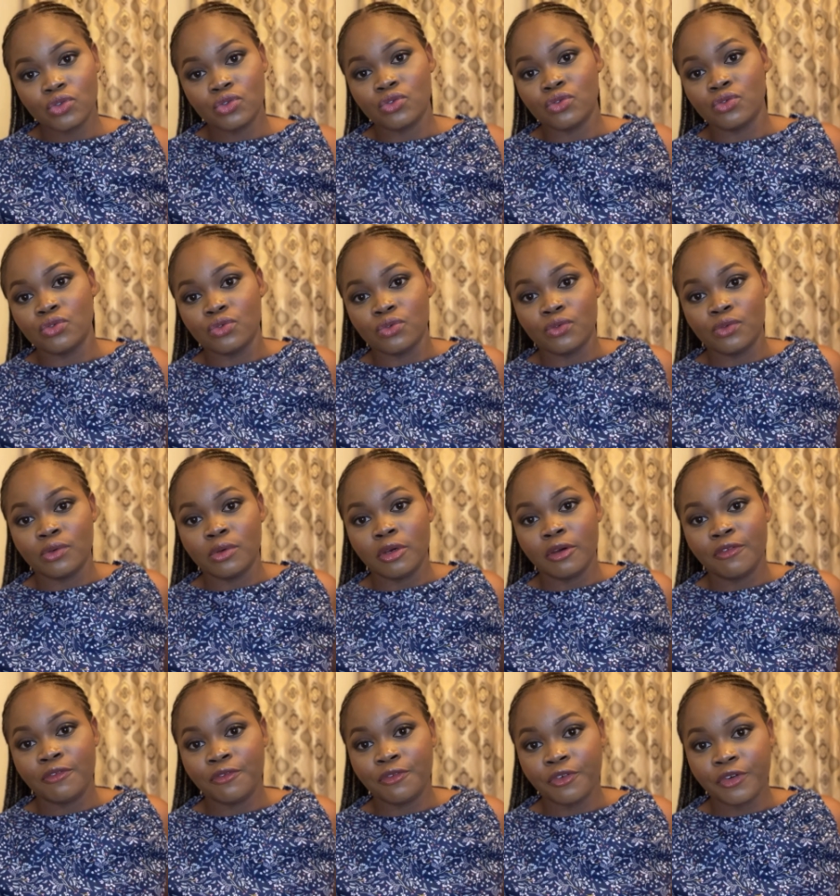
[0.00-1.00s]
to
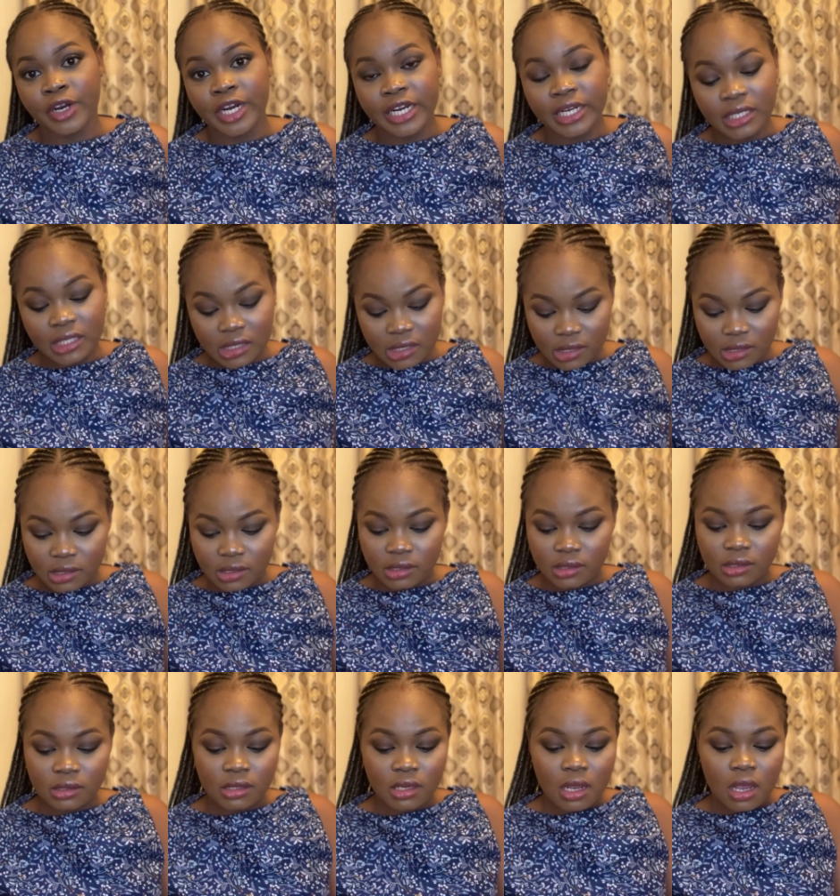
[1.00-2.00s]

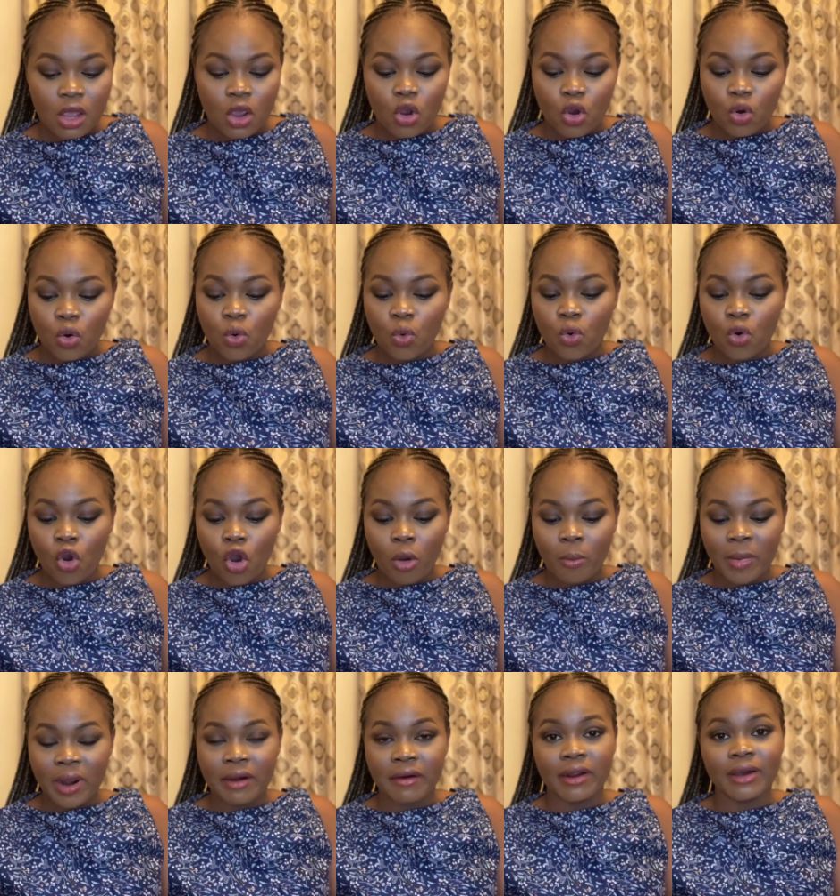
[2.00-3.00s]
friends who
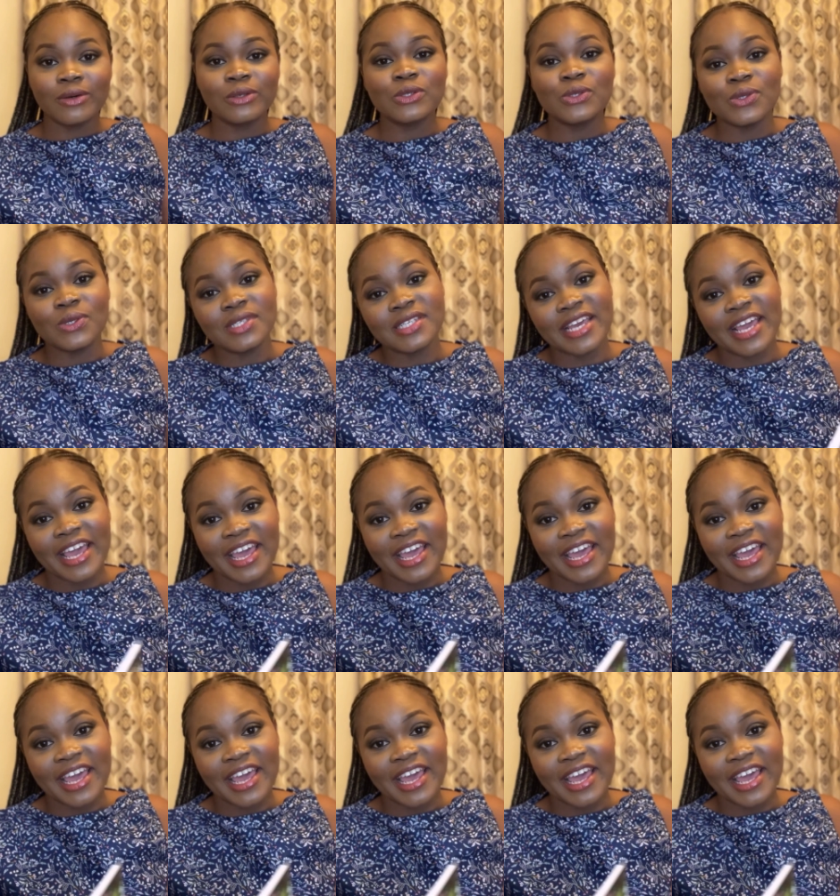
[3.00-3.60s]
come around to say